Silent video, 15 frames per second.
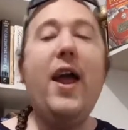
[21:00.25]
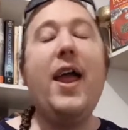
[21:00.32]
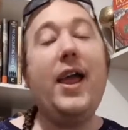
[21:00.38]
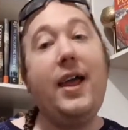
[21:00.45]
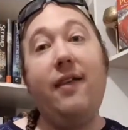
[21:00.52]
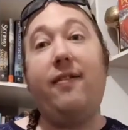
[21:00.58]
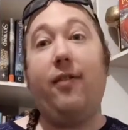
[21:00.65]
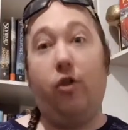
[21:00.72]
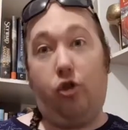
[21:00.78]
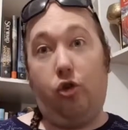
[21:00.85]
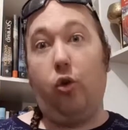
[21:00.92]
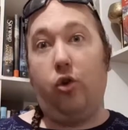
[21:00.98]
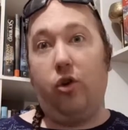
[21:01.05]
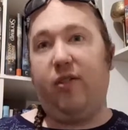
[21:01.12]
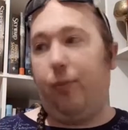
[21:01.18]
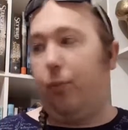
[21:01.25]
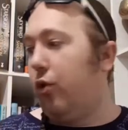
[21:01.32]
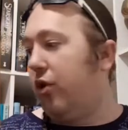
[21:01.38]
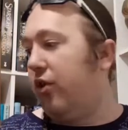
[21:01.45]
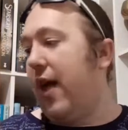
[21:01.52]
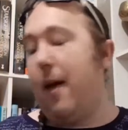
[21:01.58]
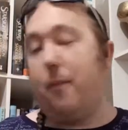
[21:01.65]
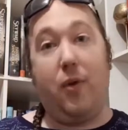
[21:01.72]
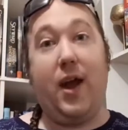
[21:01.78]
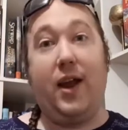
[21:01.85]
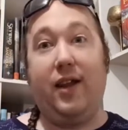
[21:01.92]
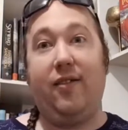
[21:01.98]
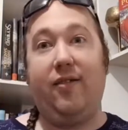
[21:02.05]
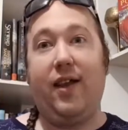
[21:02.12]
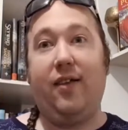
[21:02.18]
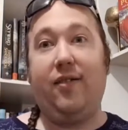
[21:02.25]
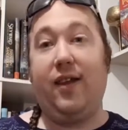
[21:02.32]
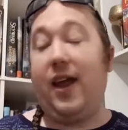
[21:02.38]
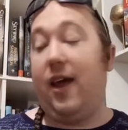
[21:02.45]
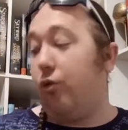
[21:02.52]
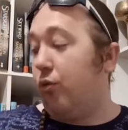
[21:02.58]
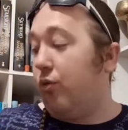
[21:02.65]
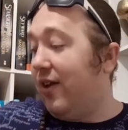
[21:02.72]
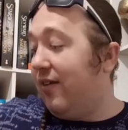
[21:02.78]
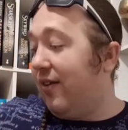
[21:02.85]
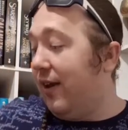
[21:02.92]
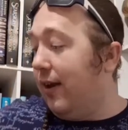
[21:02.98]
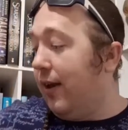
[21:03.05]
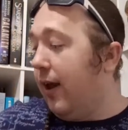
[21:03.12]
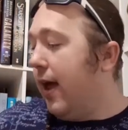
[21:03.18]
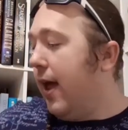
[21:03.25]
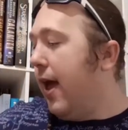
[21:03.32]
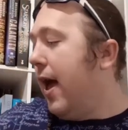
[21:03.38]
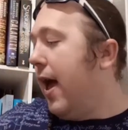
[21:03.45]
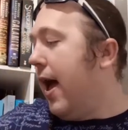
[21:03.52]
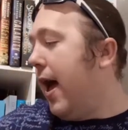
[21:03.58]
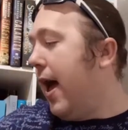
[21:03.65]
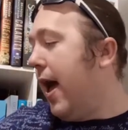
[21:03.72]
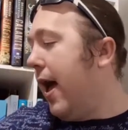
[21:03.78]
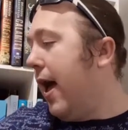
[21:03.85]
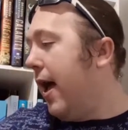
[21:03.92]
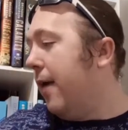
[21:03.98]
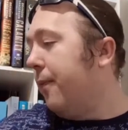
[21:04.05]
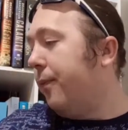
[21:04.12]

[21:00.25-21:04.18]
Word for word: is the shortest book that Brandon Sanderson has written. Uh,